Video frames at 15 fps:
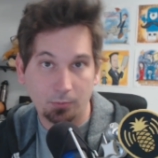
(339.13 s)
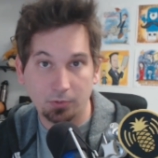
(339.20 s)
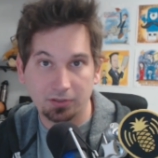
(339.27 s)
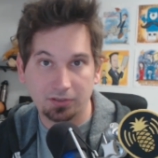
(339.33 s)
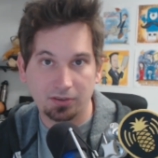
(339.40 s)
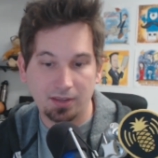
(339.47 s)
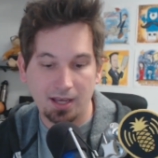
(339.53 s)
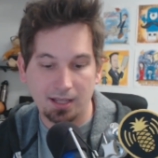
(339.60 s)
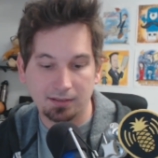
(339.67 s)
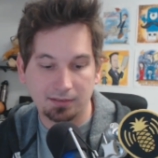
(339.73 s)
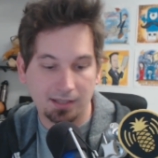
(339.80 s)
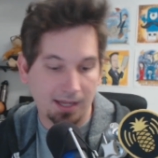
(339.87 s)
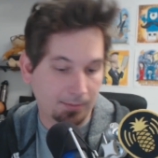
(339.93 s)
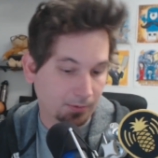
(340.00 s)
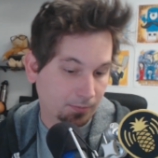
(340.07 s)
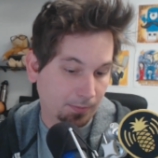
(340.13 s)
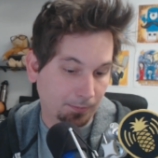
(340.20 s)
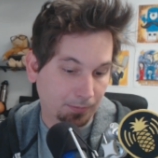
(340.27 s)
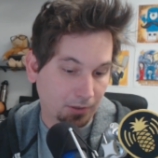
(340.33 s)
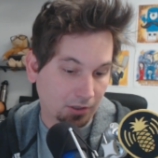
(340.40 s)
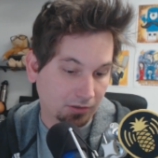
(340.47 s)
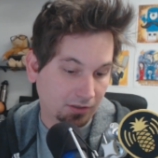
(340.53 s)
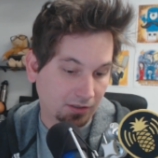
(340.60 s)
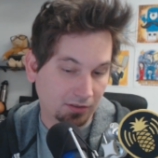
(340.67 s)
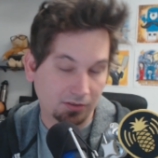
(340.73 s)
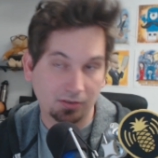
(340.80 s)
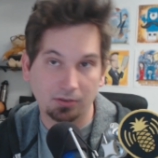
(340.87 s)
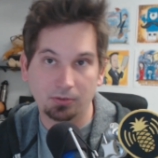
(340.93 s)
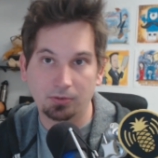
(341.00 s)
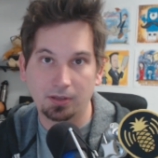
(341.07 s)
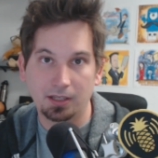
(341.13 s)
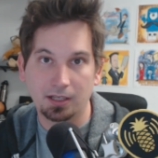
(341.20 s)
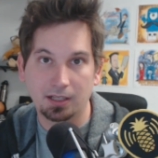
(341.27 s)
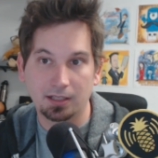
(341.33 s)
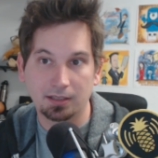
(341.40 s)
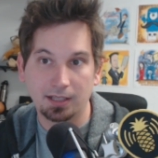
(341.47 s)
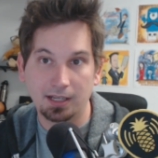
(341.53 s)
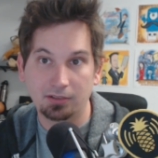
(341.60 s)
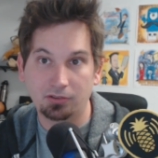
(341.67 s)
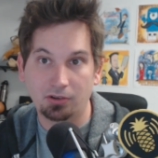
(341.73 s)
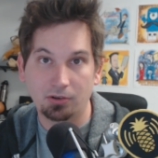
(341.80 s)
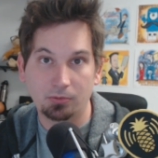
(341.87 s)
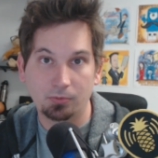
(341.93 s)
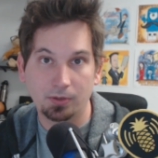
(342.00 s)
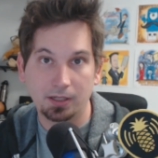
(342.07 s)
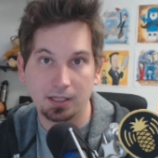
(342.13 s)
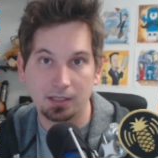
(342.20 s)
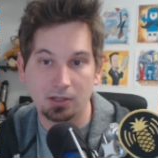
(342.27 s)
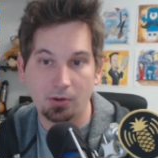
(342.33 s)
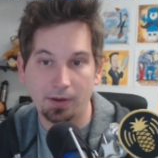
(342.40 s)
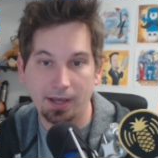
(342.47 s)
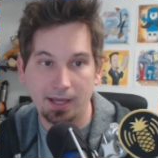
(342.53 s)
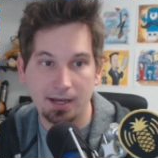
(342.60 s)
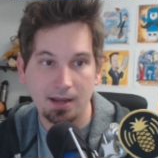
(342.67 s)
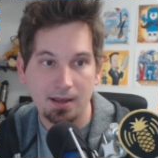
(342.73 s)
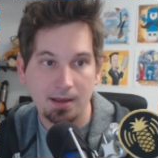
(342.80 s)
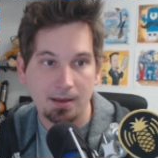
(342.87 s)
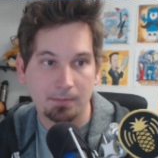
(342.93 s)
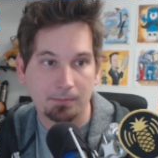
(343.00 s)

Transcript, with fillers: And once that cable's been plugged into the uh, LAN turtle, we can go ahead